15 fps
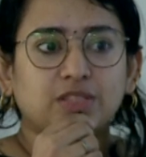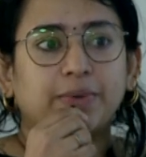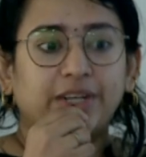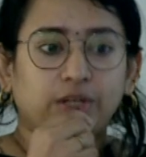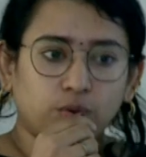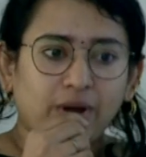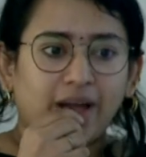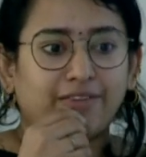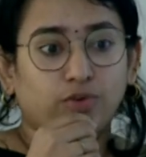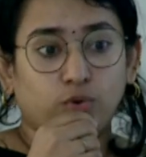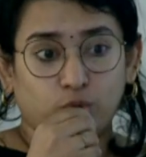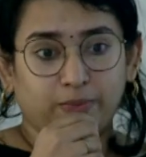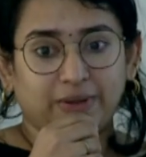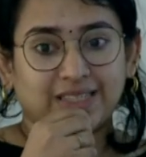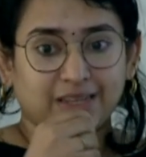we do have
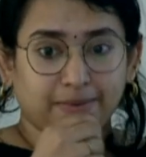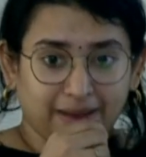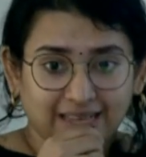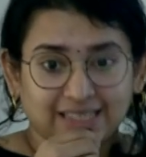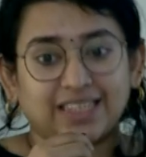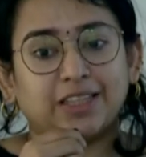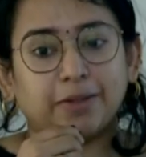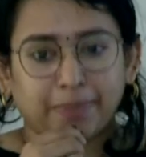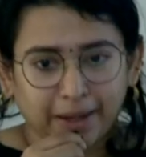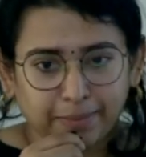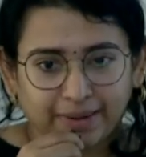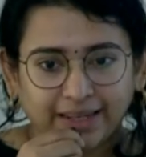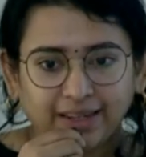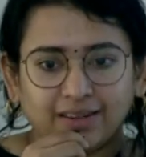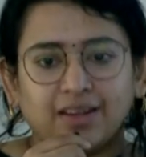coal-based capacity in the
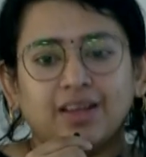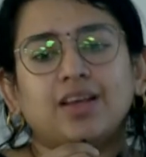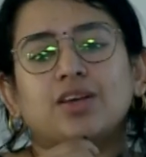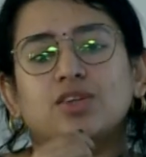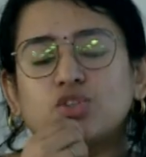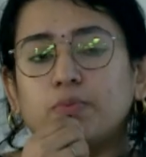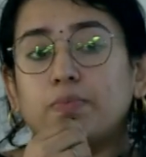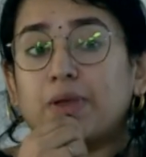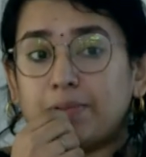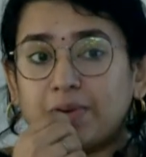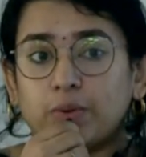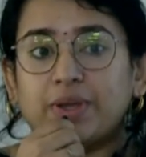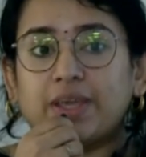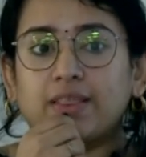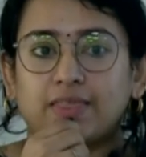pipeline. So maybe
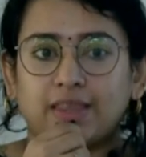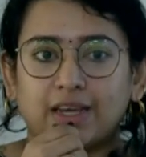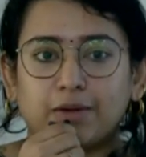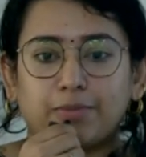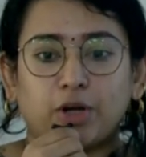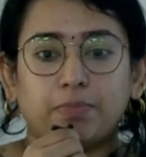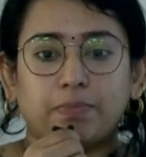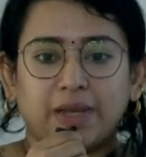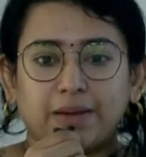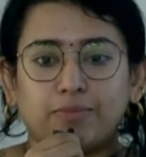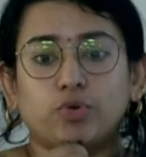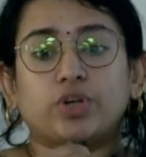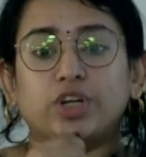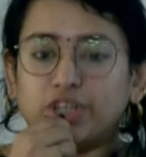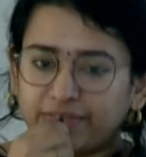we can think about being
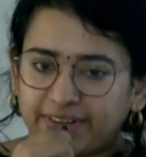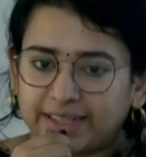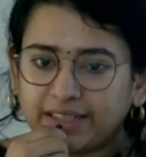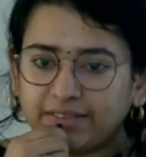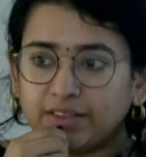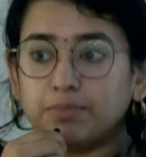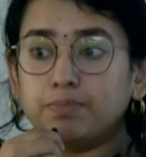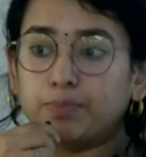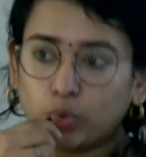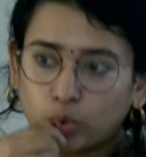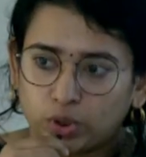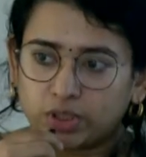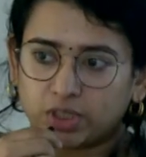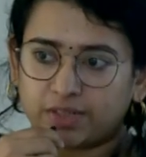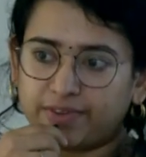more innovative and
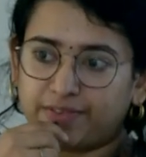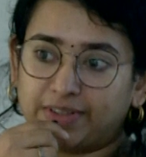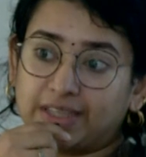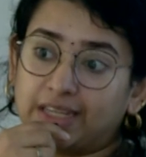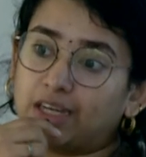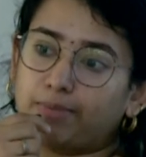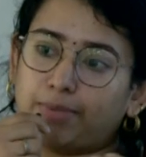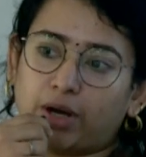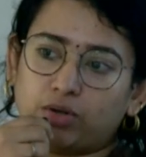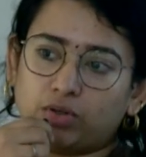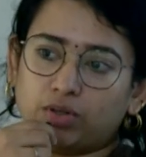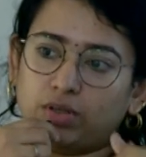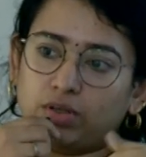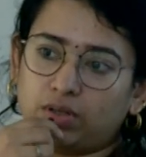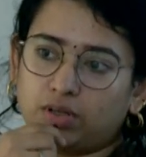bolder when we think
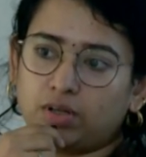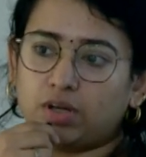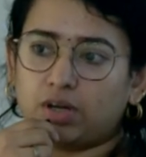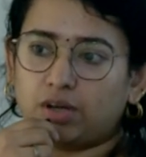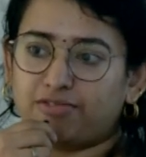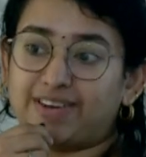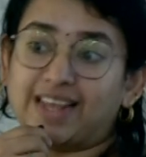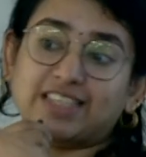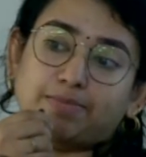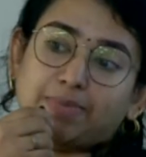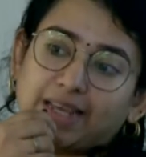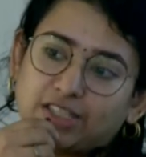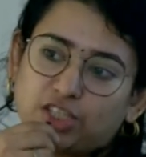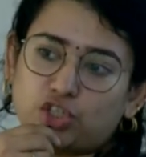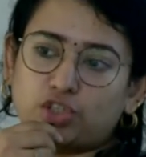about
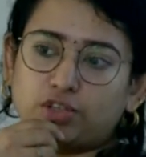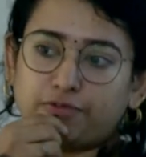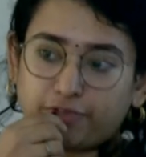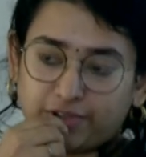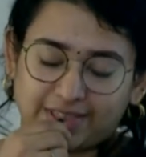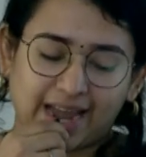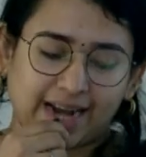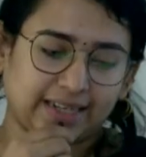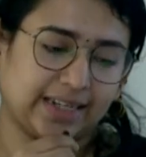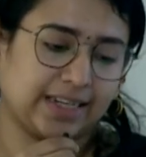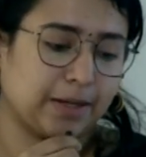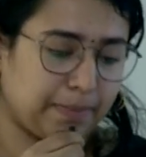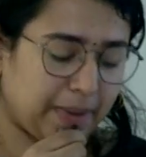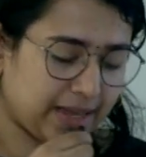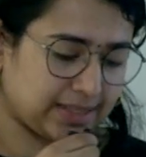flexibilization for that
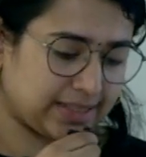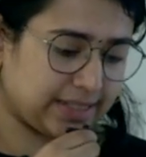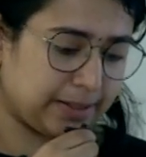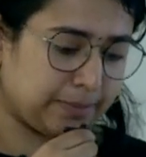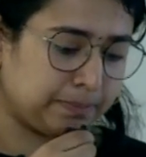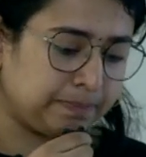capacity.